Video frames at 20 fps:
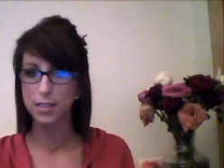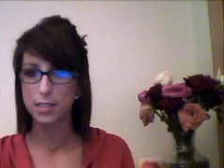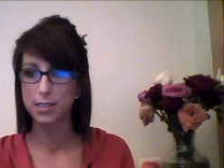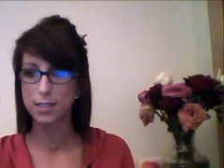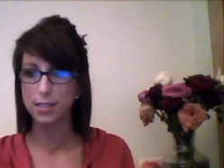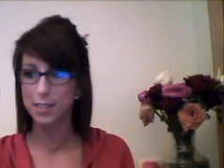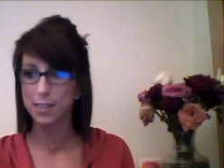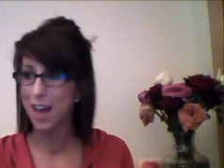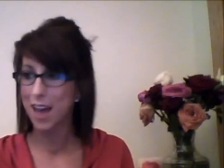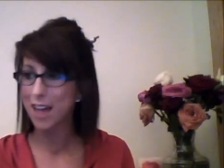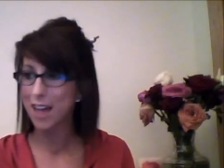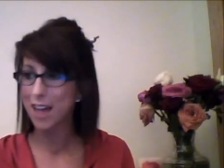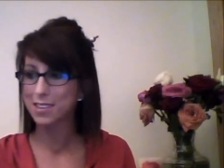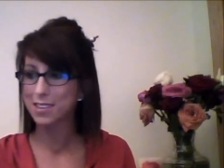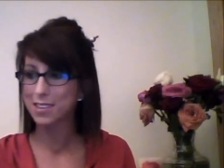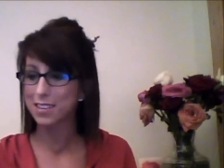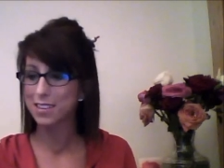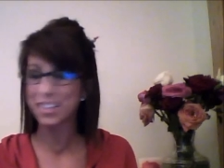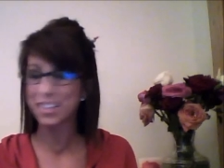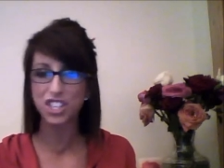
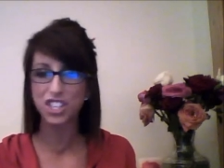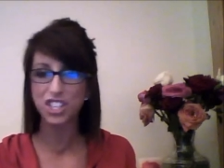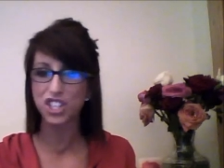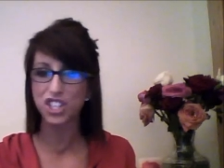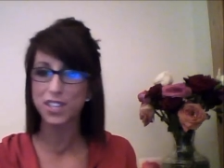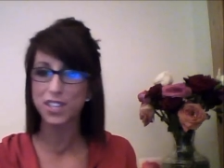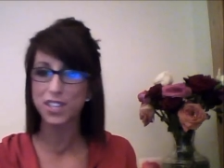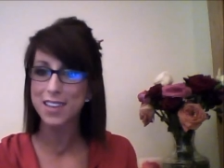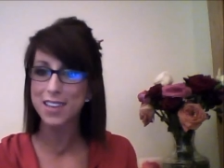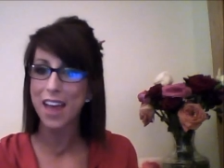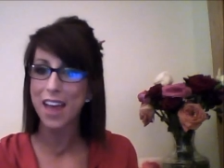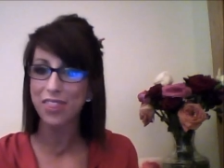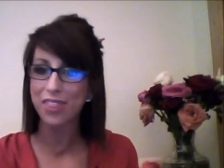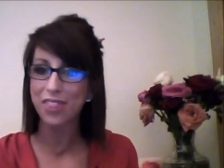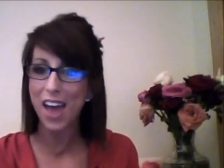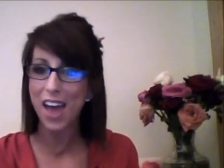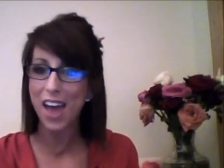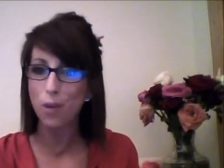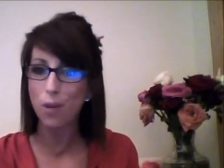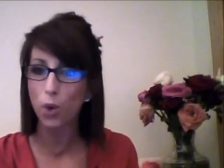It's just not
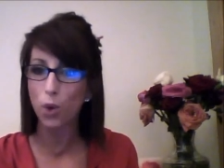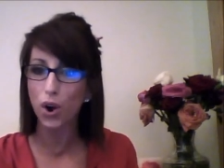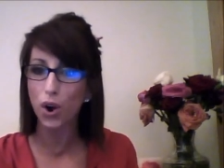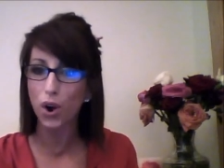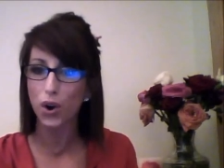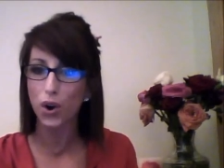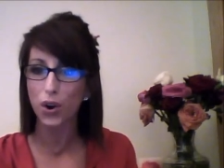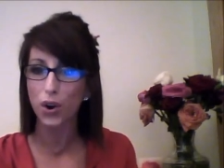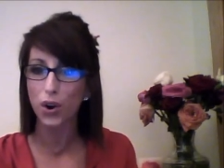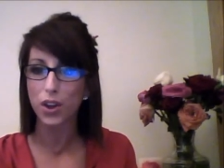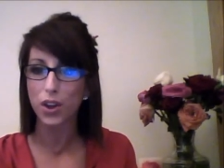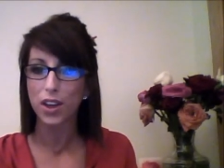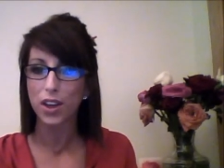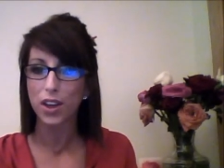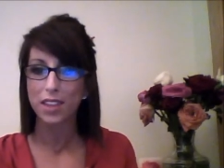that word.